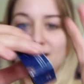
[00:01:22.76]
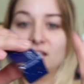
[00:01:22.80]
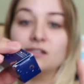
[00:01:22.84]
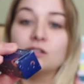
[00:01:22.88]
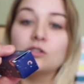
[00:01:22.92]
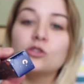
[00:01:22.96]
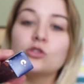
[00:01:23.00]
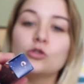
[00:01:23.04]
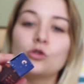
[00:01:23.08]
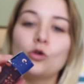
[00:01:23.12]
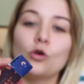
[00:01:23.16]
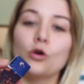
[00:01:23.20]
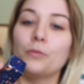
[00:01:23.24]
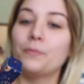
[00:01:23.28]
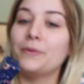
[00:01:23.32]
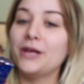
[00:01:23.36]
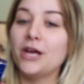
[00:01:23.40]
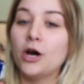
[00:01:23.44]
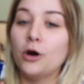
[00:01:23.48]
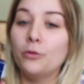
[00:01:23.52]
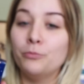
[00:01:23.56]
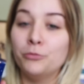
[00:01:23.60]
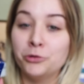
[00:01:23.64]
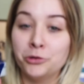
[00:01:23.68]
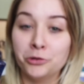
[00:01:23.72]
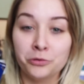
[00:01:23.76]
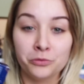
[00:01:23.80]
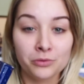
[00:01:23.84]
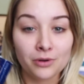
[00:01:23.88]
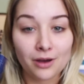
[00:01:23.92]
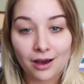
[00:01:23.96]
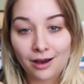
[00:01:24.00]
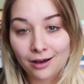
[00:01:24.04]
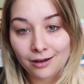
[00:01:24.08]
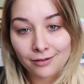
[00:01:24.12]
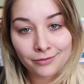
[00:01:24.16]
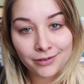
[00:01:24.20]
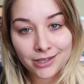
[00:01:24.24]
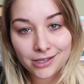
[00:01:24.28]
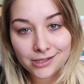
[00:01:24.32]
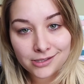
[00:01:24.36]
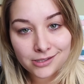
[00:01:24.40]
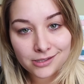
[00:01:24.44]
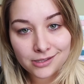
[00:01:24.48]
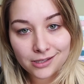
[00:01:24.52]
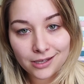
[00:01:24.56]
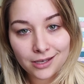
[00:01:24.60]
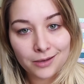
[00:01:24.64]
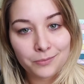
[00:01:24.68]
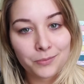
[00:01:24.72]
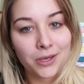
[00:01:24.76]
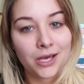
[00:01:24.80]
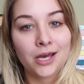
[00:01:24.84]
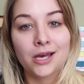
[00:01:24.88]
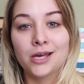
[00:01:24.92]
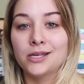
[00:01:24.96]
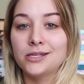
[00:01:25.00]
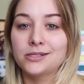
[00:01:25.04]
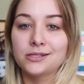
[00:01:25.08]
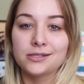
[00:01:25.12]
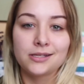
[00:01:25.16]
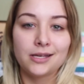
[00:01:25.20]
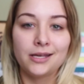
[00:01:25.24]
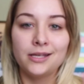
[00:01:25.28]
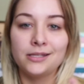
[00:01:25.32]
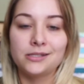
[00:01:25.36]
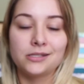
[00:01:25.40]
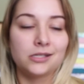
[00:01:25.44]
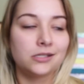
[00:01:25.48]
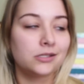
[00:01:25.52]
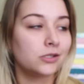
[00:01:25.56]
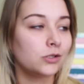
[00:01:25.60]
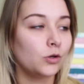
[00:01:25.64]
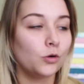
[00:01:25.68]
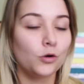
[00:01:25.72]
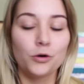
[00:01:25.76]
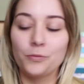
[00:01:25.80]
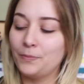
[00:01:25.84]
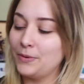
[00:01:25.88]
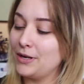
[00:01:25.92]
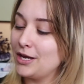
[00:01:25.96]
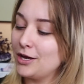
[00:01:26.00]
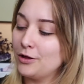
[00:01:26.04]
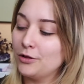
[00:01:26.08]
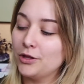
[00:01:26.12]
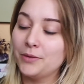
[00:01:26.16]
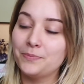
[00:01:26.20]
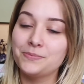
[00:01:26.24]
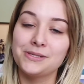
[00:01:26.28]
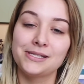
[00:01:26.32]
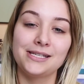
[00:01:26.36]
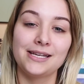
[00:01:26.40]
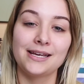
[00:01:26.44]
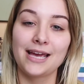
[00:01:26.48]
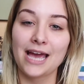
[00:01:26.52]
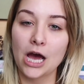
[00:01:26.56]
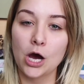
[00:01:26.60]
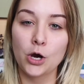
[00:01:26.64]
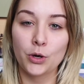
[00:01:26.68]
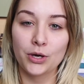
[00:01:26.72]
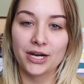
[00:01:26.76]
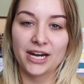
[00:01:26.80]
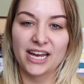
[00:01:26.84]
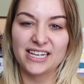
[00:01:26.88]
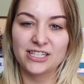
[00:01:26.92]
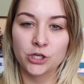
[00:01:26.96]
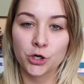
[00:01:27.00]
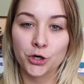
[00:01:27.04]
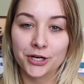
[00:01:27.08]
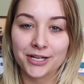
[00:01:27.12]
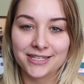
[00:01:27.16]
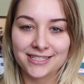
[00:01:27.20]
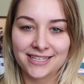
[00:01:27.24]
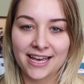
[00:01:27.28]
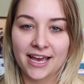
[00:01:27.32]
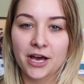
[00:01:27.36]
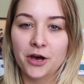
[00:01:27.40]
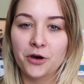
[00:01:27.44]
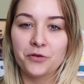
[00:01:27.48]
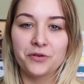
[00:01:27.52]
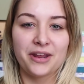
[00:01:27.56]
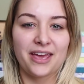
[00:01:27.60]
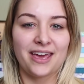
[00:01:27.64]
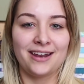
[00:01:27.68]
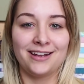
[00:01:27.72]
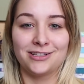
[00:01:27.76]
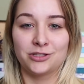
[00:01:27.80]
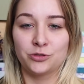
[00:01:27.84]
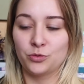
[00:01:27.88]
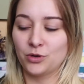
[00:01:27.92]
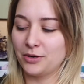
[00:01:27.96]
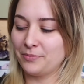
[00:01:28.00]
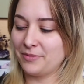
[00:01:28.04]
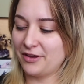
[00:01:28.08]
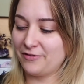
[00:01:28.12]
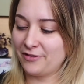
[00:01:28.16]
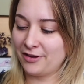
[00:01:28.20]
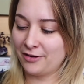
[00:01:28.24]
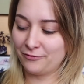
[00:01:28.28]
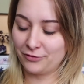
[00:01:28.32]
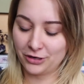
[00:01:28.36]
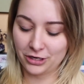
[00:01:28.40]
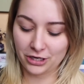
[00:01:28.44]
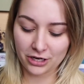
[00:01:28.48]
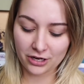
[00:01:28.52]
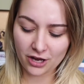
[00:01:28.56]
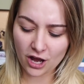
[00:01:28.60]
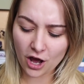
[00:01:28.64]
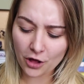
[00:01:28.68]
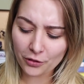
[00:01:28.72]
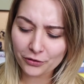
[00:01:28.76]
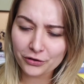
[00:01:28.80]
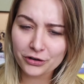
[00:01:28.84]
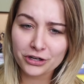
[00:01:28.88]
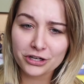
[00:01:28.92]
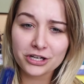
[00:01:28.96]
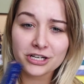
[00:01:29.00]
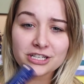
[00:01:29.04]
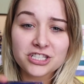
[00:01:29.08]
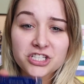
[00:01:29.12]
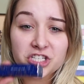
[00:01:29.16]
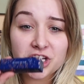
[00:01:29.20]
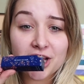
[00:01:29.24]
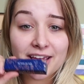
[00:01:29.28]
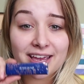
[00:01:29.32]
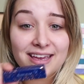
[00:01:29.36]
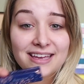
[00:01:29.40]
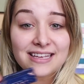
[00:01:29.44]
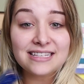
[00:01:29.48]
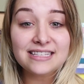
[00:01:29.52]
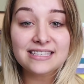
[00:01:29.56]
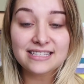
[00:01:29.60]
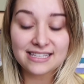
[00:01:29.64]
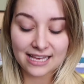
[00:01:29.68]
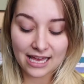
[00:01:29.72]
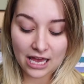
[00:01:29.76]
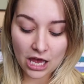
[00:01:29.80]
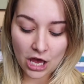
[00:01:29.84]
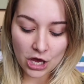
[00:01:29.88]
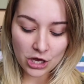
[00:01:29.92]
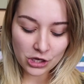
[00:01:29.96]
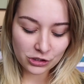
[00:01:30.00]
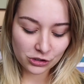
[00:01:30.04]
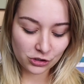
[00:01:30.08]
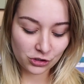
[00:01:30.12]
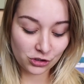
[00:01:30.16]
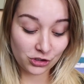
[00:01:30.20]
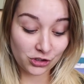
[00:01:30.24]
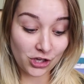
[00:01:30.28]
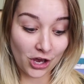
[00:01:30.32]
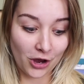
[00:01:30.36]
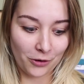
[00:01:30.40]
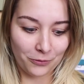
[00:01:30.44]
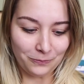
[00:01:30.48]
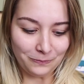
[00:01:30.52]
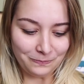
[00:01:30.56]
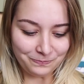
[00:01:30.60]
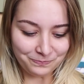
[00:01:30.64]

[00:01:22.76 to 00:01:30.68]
in Scorpio Moon, obviously, because it's a Scorpio lipstick. How could I turn it down? And it's one of my favorite color shades. So,